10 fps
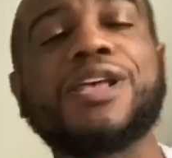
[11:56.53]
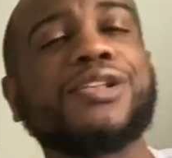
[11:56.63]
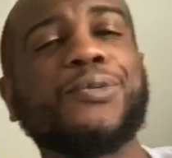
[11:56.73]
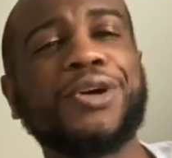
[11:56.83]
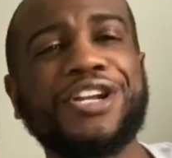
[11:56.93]

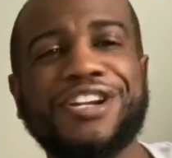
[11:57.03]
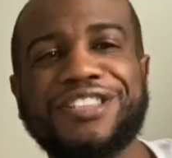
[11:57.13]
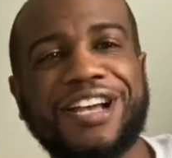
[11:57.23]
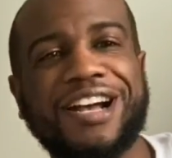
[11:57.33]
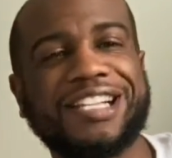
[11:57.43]
what are your
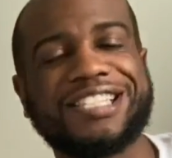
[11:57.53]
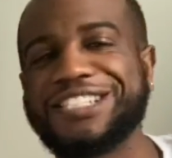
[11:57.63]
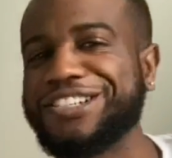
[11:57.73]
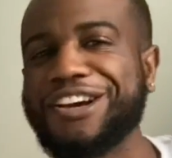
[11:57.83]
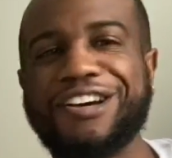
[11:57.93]
thoughts?
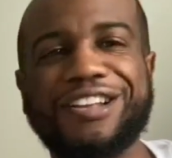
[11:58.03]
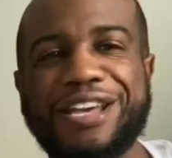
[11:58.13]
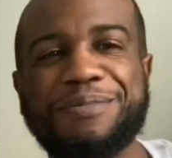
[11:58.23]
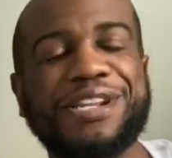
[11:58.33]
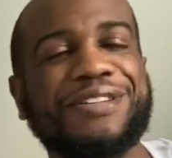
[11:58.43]
Y'all let
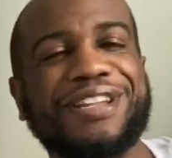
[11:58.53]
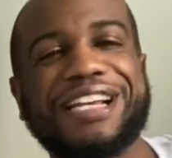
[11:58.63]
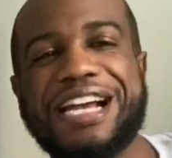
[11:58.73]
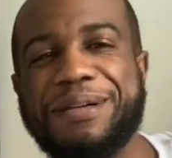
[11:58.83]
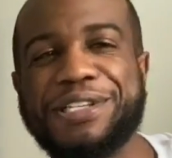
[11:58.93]
me know in the
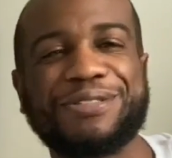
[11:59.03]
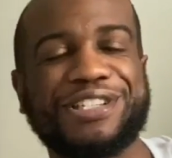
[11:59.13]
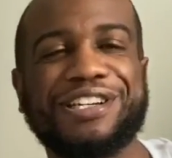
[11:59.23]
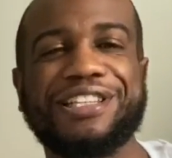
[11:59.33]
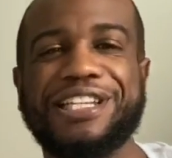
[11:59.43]
comments what
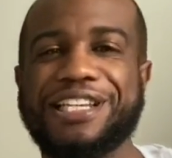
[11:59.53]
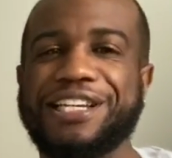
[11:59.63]
y'all think